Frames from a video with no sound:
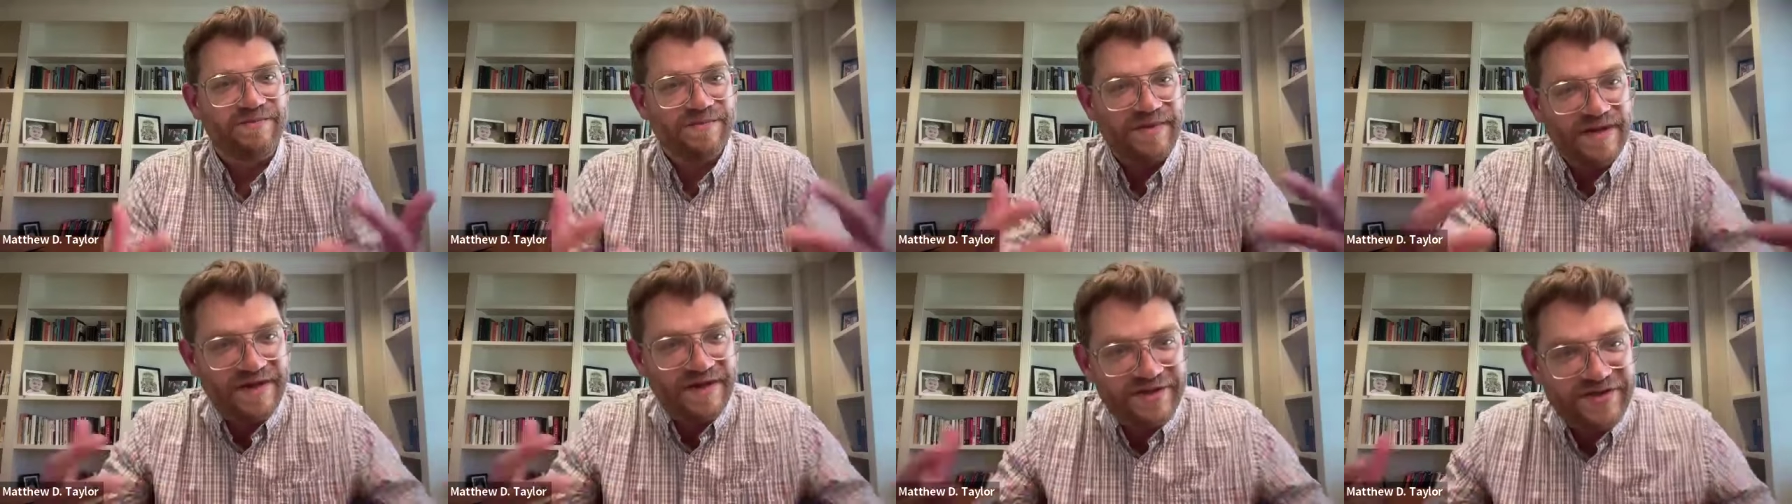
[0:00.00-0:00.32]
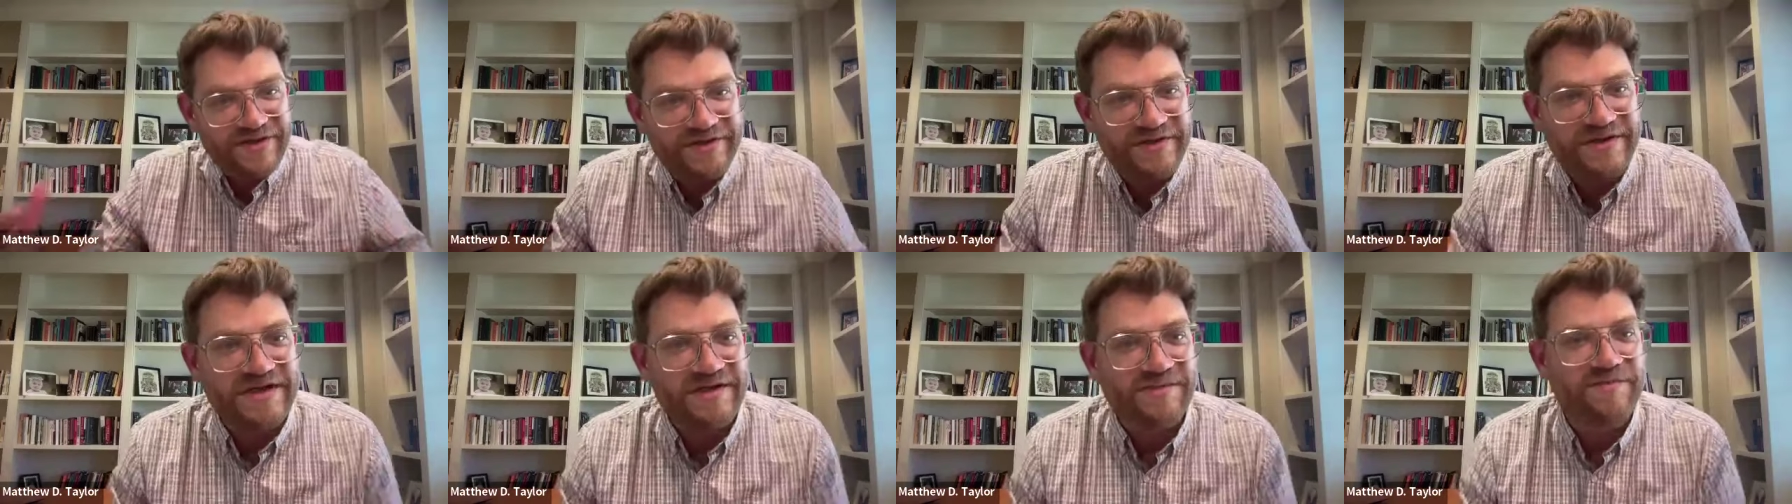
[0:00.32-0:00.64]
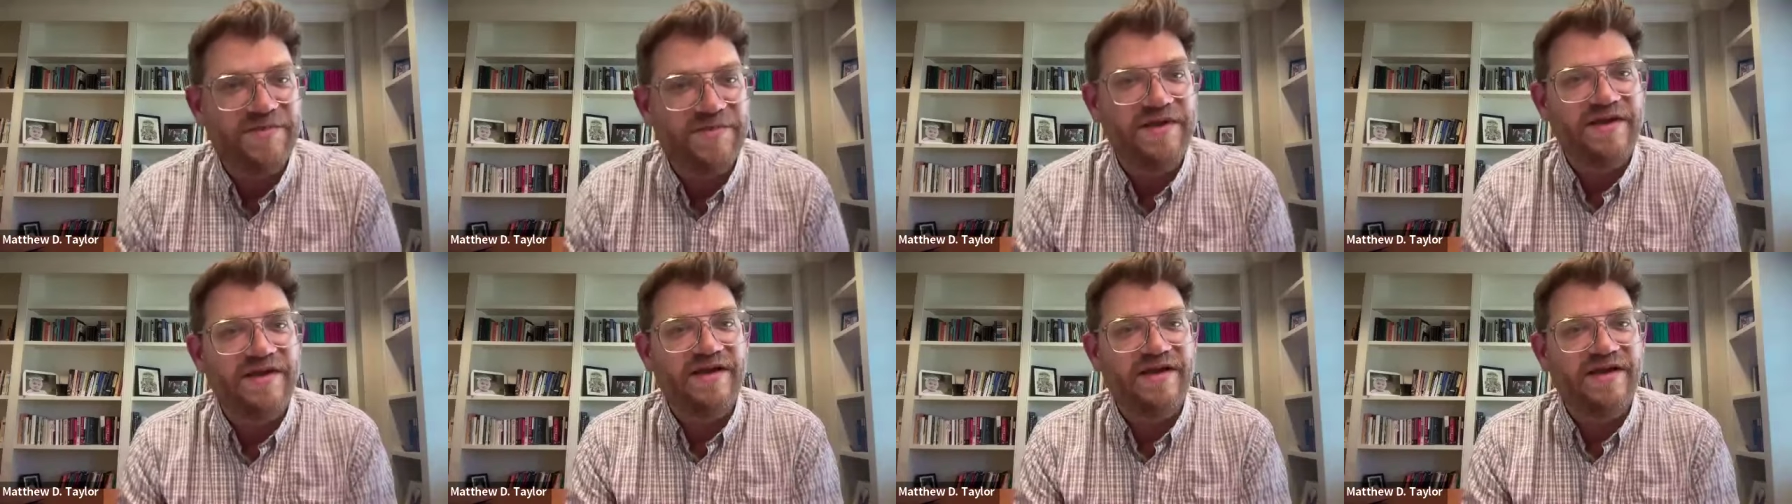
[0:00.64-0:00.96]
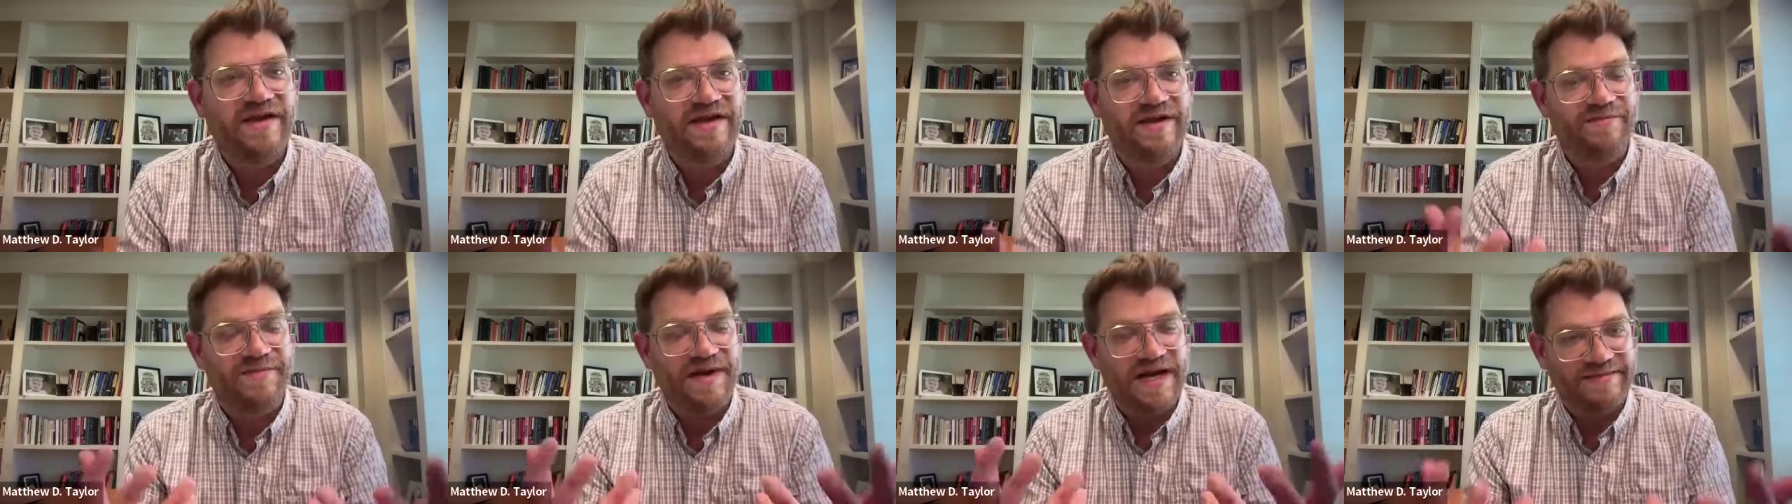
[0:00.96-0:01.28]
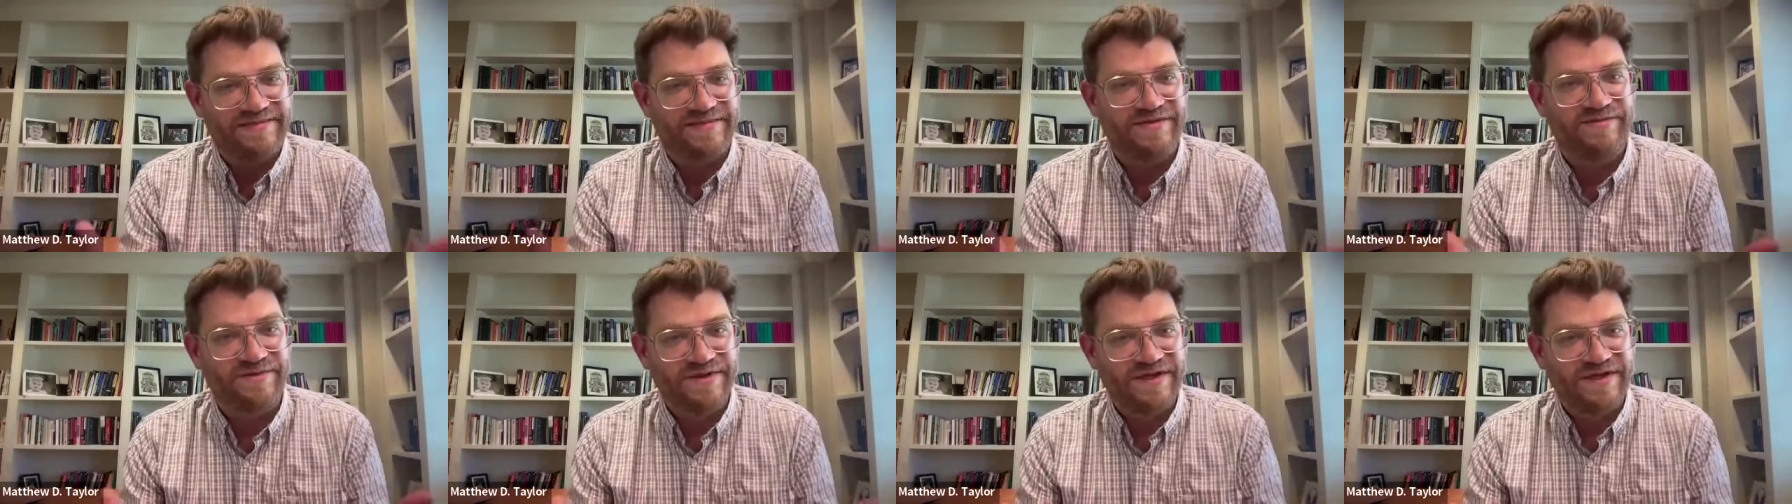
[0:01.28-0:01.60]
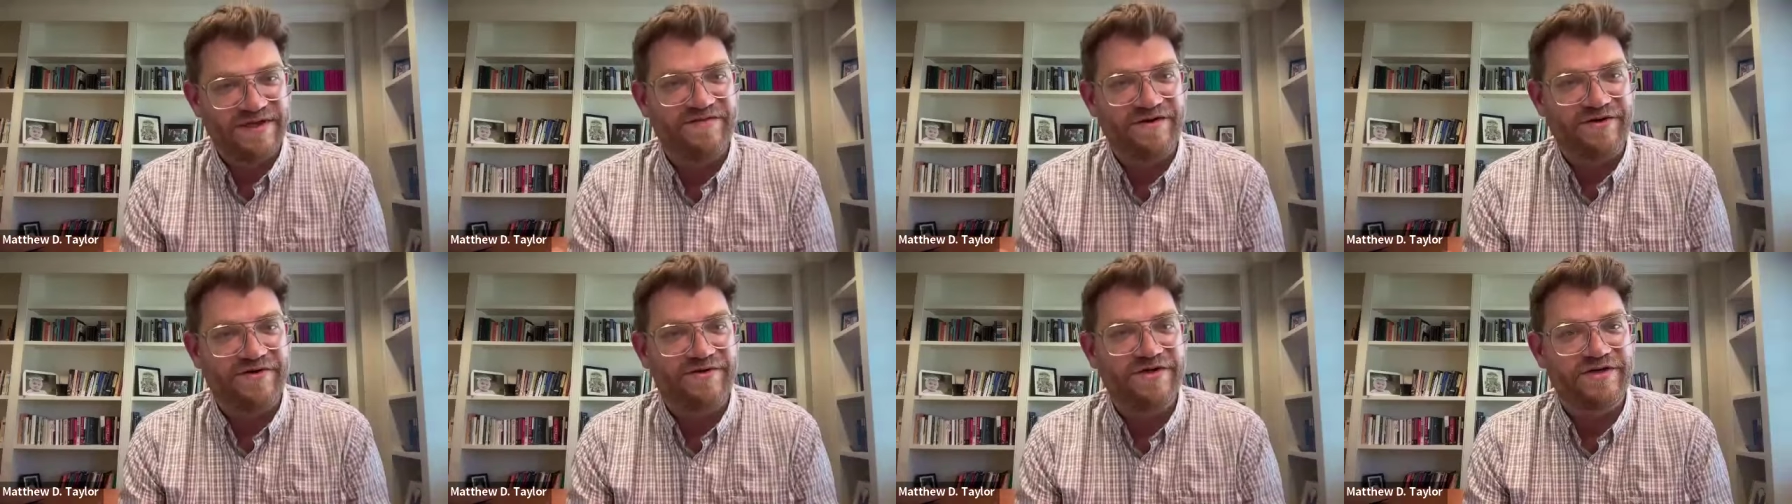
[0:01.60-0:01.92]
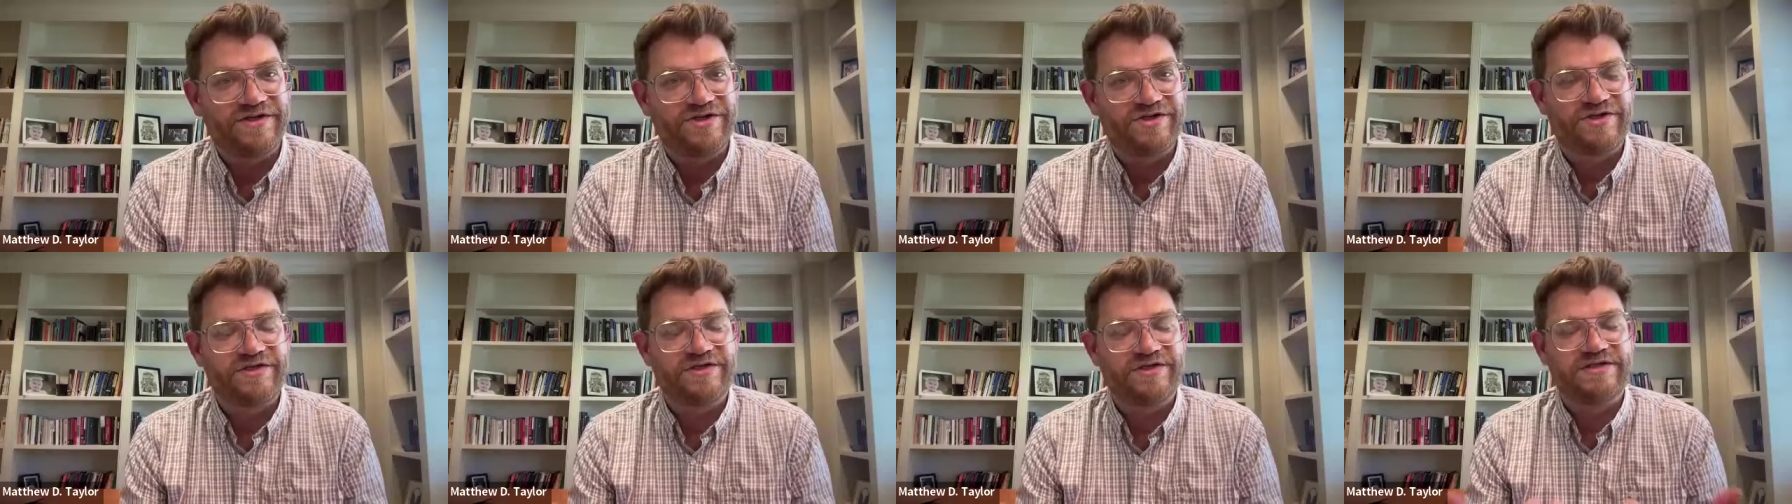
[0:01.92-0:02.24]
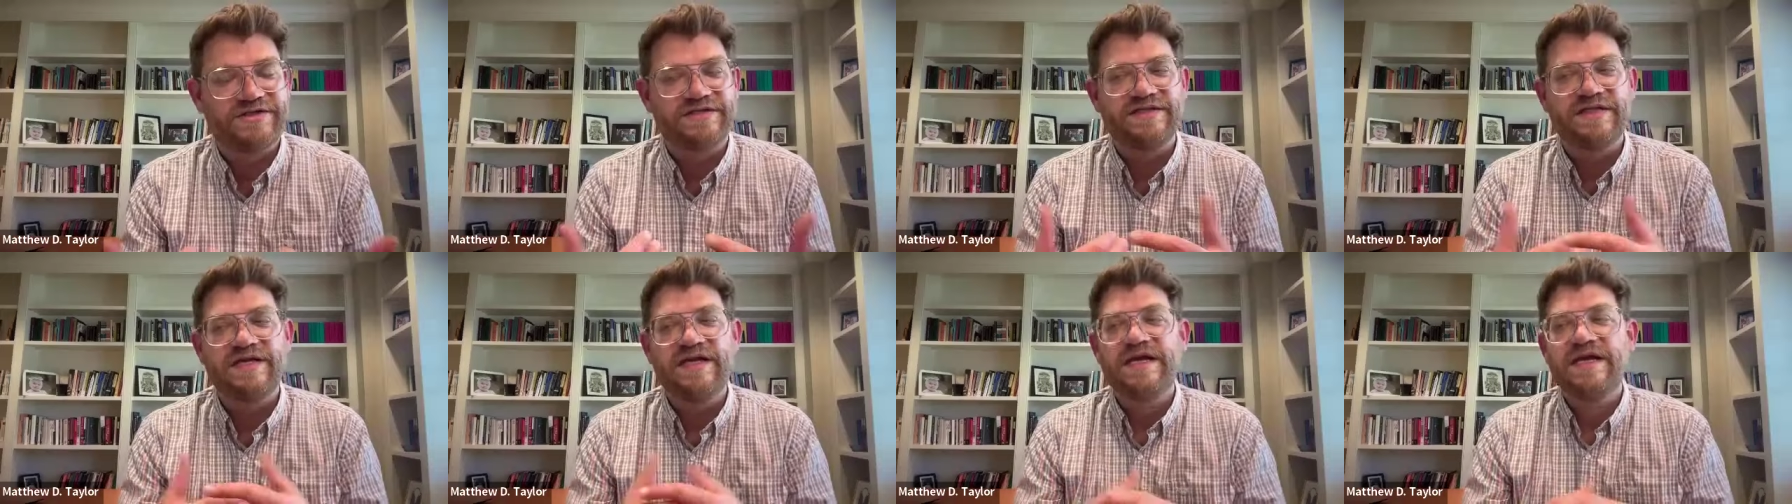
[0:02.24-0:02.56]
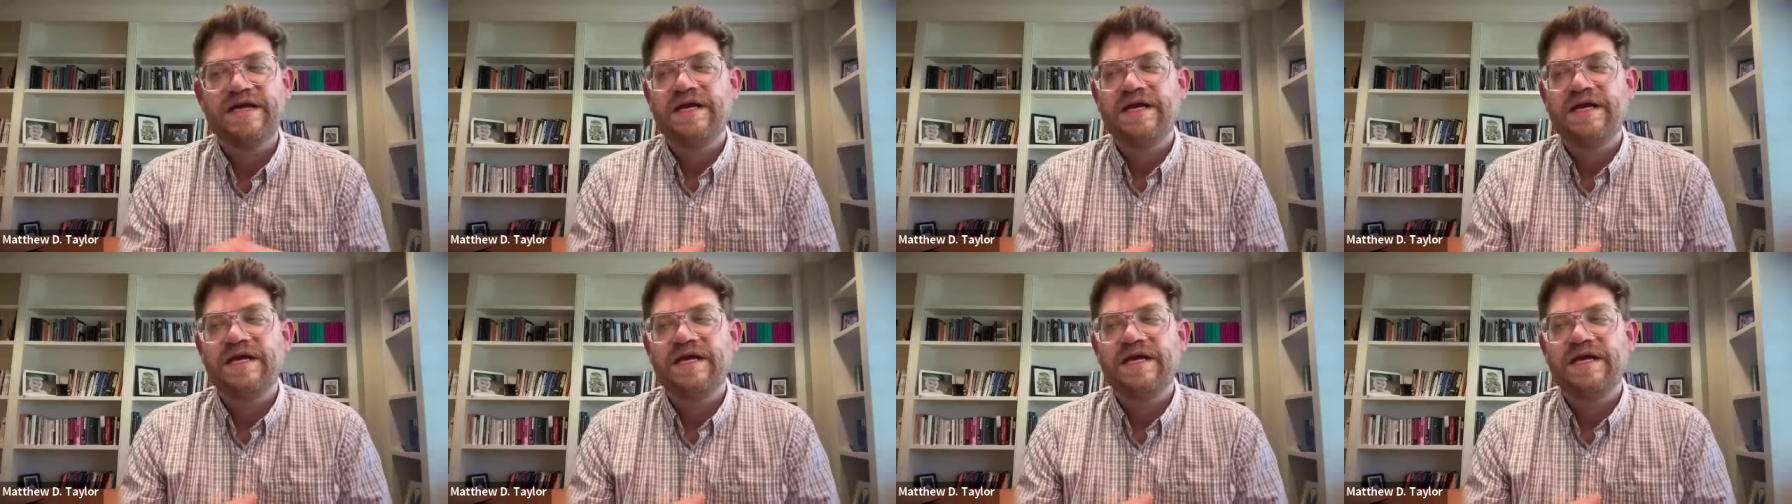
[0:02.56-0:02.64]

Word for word: mentored into being Bible believing Christians.